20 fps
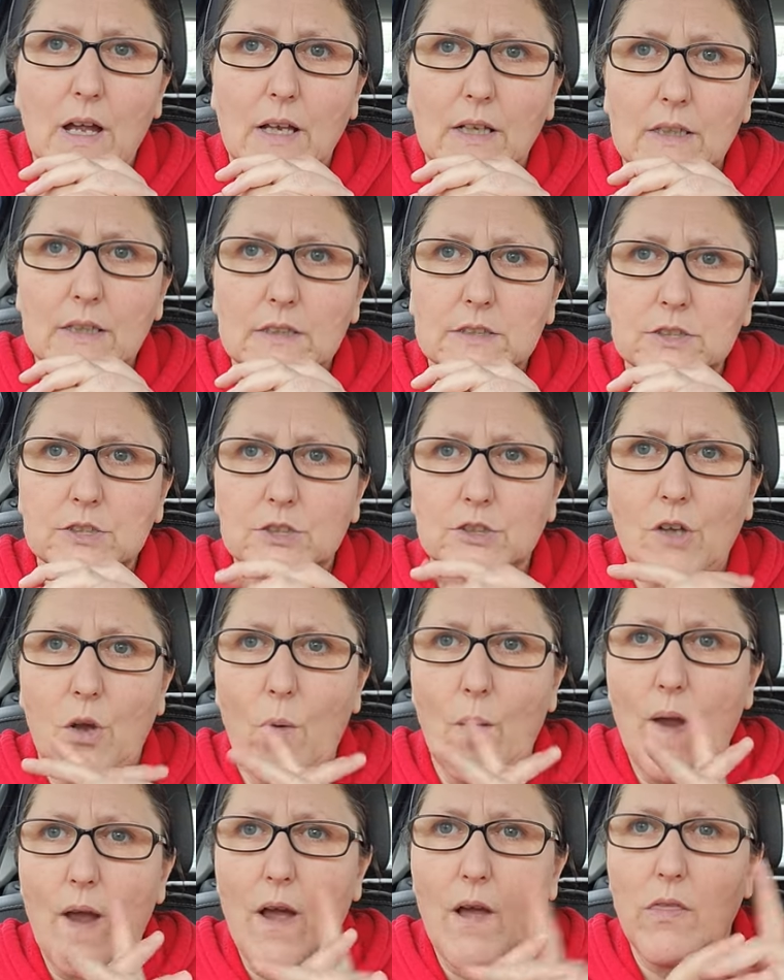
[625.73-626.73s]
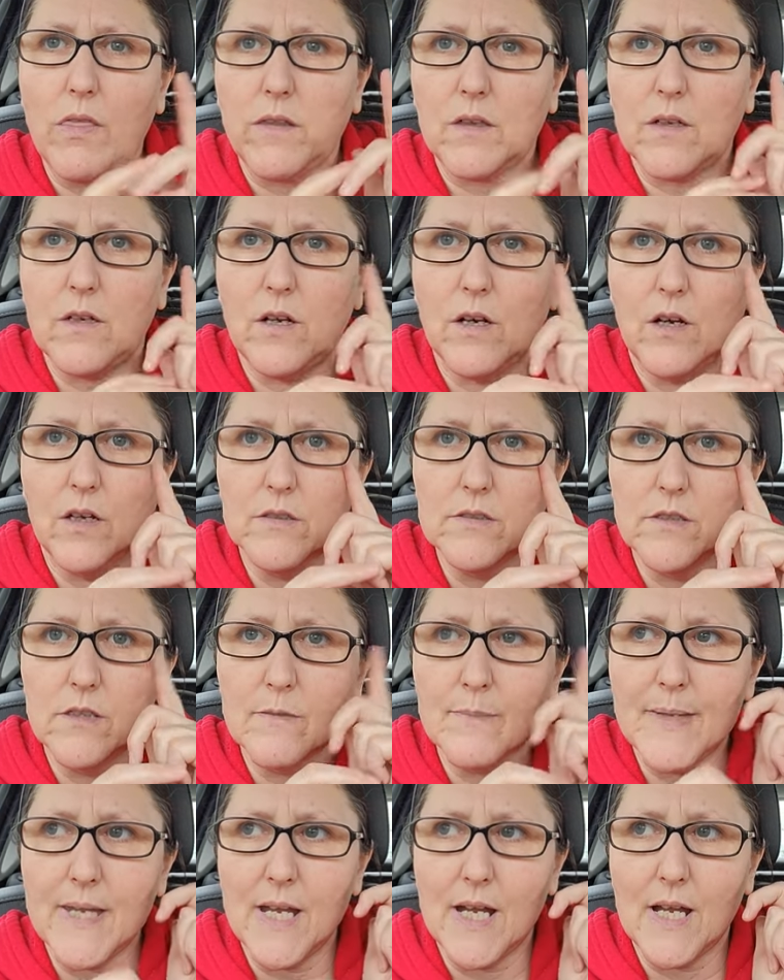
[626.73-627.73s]
And I saw it out the
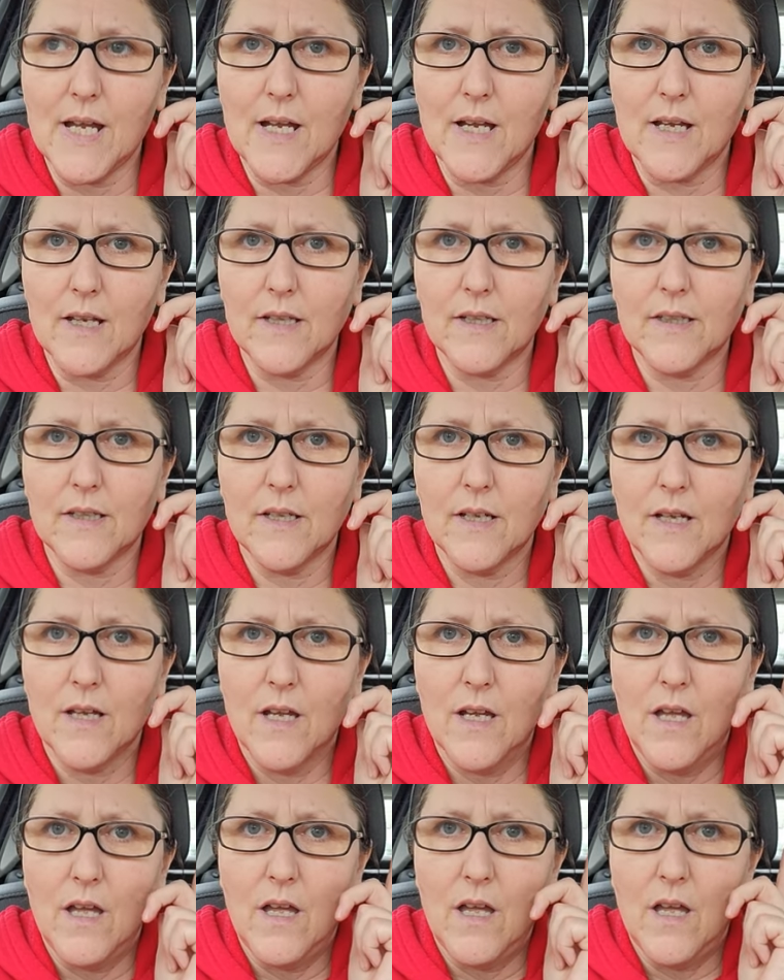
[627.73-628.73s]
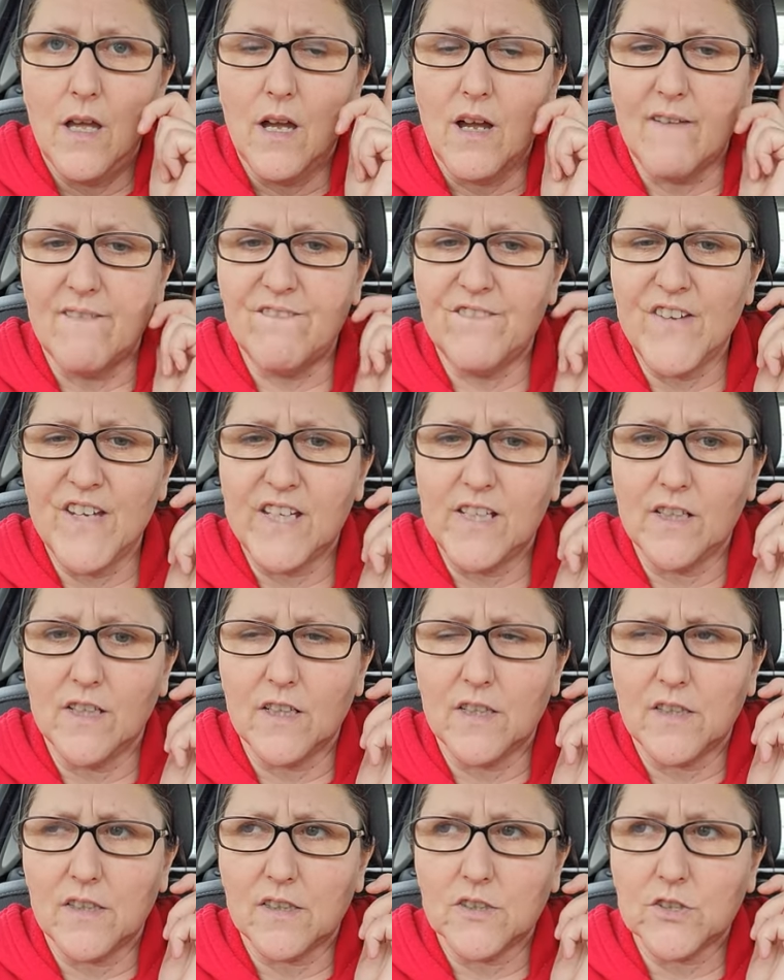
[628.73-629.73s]
corner of my eye. A
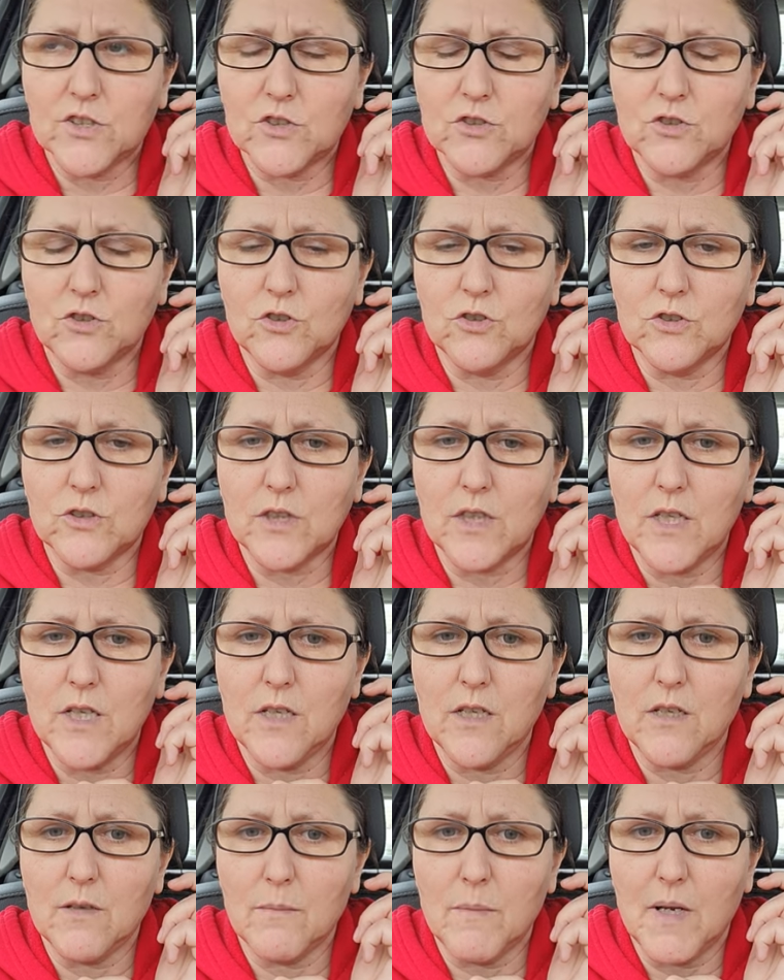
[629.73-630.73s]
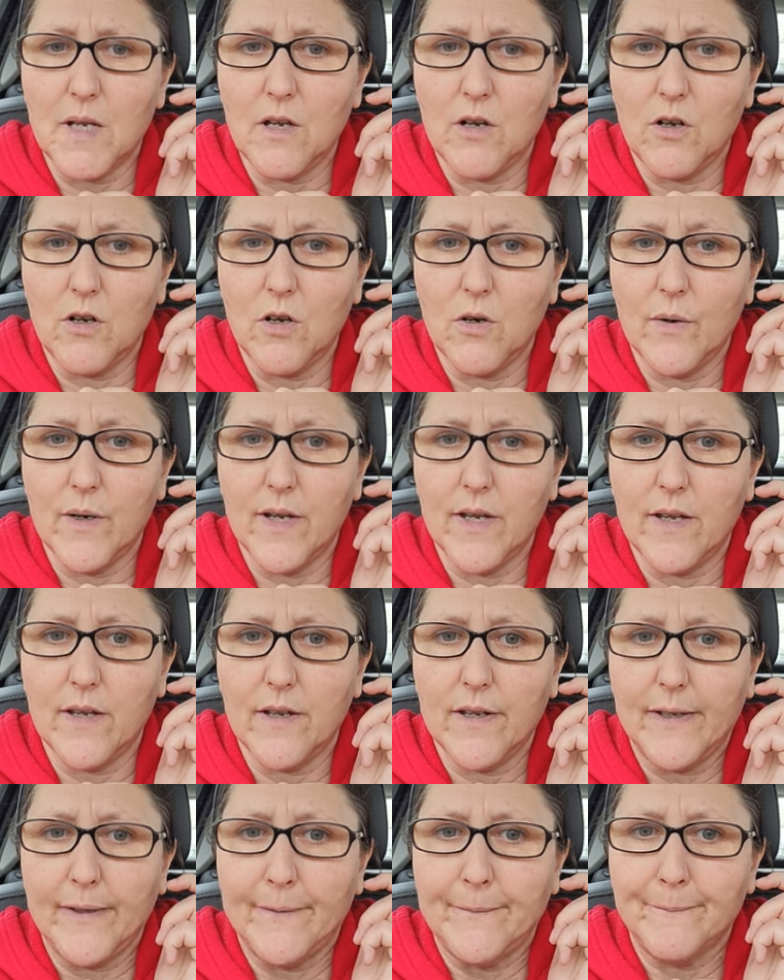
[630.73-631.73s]
figure stood in my hallway.